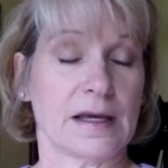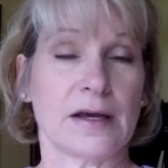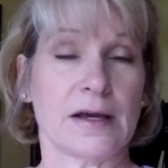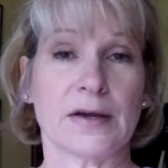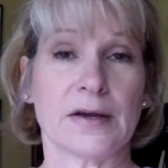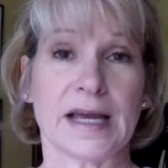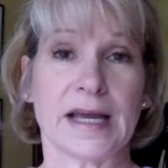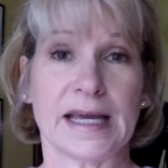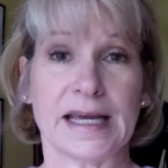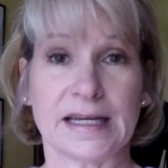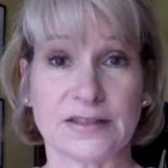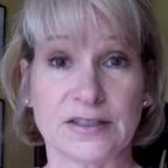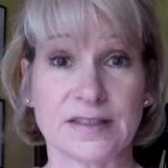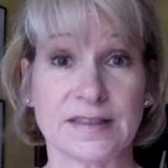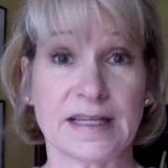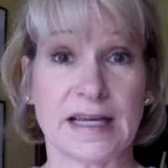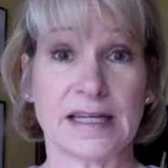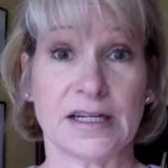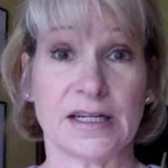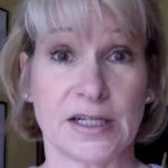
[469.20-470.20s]
Okay, I
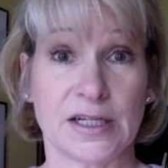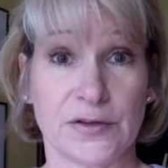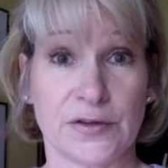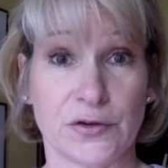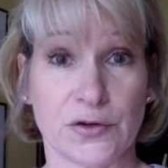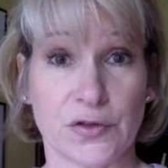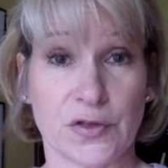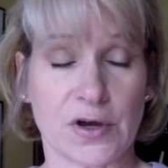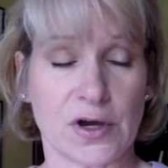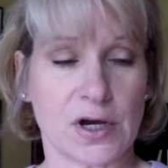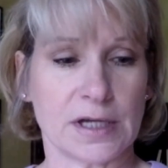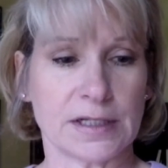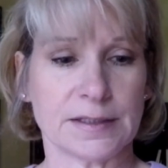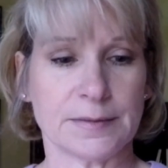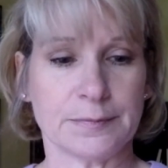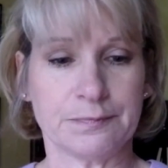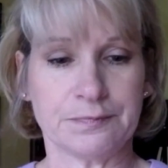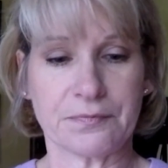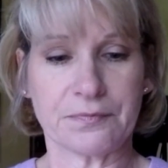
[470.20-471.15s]
just had another thought.